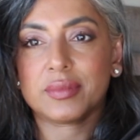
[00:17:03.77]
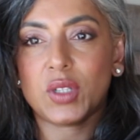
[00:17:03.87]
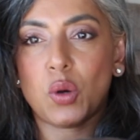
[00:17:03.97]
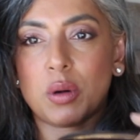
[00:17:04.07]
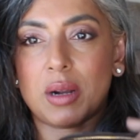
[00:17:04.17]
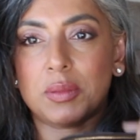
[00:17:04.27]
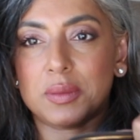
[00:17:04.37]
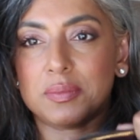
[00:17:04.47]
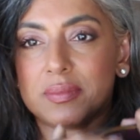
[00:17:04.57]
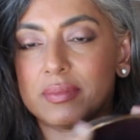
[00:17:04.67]
No
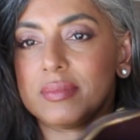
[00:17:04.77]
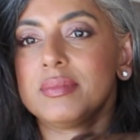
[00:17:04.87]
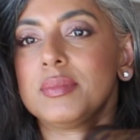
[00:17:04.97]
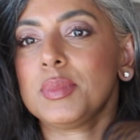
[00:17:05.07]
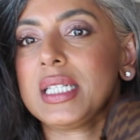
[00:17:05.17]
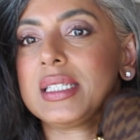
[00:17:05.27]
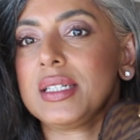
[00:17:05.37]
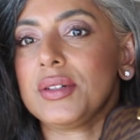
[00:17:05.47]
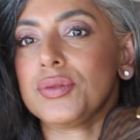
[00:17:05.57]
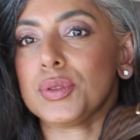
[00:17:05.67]
problem.
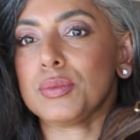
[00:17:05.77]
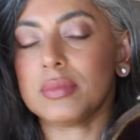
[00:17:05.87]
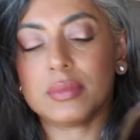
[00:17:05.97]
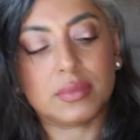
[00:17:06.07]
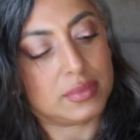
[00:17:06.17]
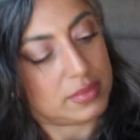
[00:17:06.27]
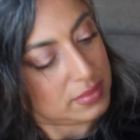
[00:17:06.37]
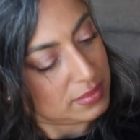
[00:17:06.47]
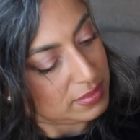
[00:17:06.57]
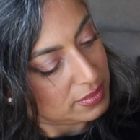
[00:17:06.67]
Plenty of room.
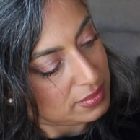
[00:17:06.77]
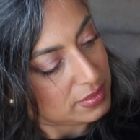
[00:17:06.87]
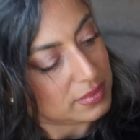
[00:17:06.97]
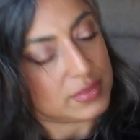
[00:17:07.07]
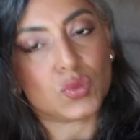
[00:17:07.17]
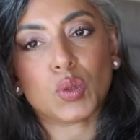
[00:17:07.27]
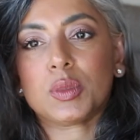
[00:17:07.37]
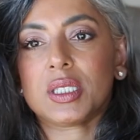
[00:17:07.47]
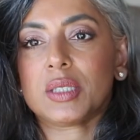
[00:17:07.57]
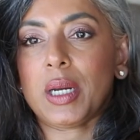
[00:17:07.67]
Room
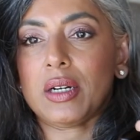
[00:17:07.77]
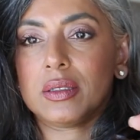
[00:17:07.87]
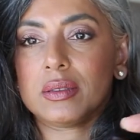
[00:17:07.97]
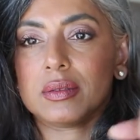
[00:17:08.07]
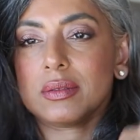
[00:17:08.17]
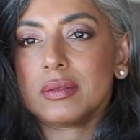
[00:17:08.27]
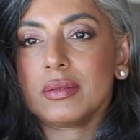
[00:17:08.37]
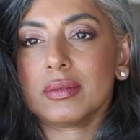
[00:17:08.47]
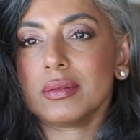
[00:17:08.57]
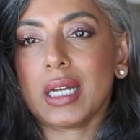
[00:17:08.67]
to spare.
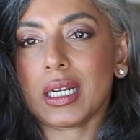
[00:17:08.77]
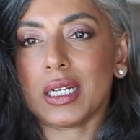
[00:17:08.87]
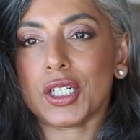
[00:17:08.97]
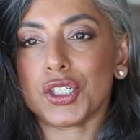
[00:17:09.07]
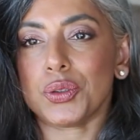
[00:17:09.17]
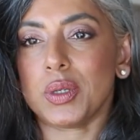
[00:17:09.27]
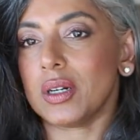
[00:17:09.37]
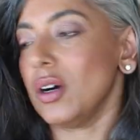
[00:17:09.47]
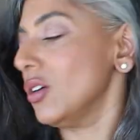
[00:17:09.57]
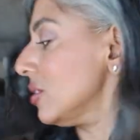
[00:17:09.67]
Not an issue at
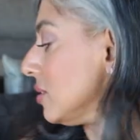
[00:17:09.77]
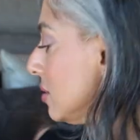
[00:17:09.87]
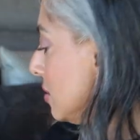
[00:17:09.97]
all.